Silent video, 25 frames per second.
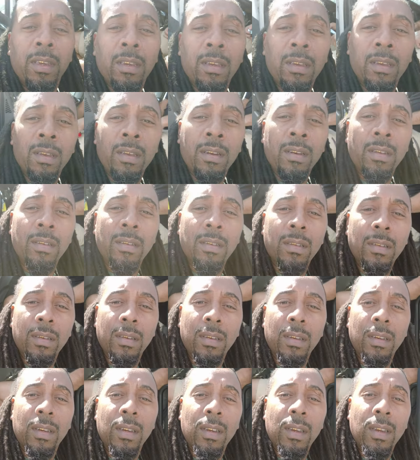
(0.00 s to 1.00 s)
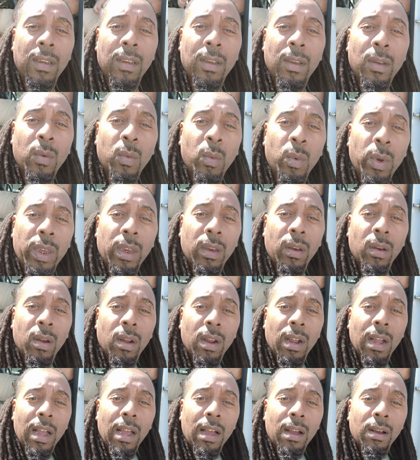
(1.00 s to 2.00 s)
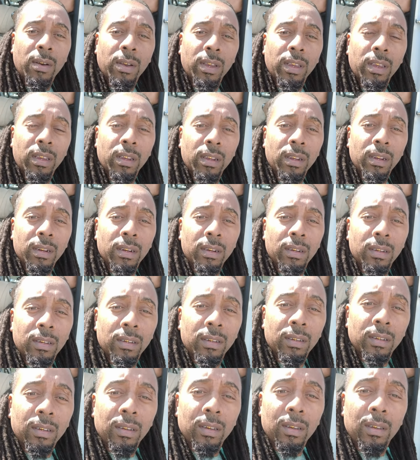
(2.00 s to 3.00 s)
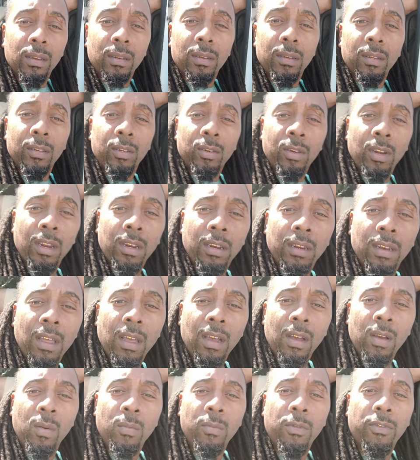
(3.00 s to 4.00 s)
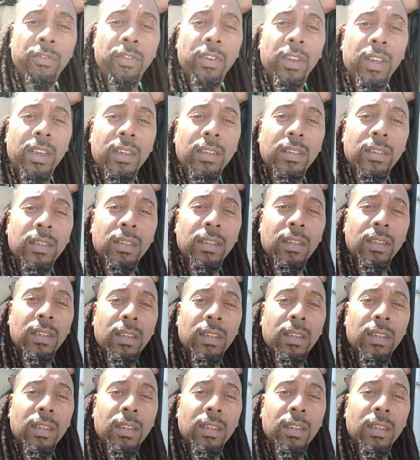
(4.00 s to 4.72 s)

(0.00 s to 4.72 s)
and Hunter, we are out here. It's trying to lock on my face,